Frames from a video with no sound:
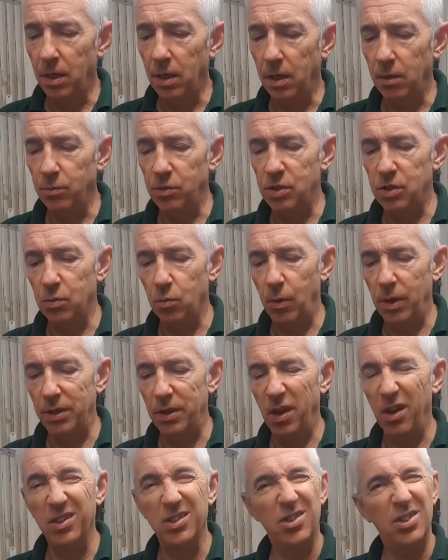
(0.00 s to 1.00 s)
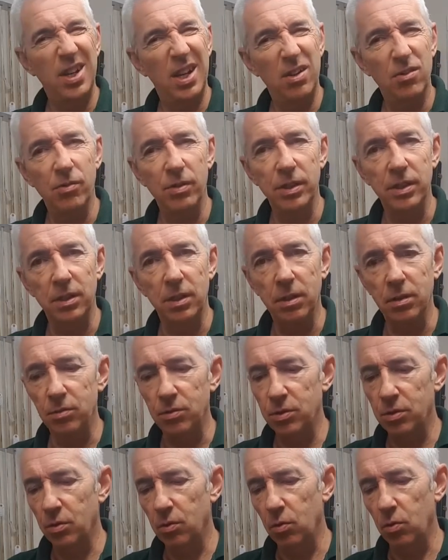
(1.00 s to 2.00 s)
which is the one that I generally
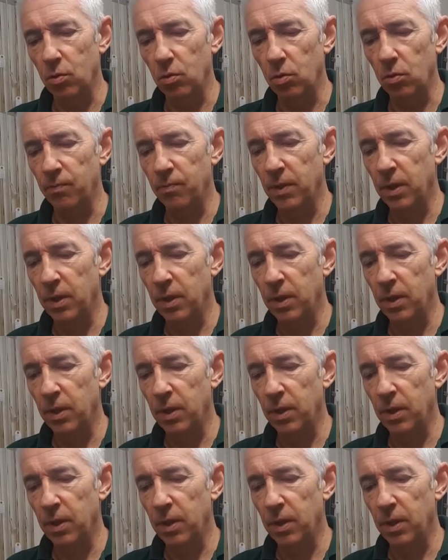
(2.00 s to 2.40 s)
use, or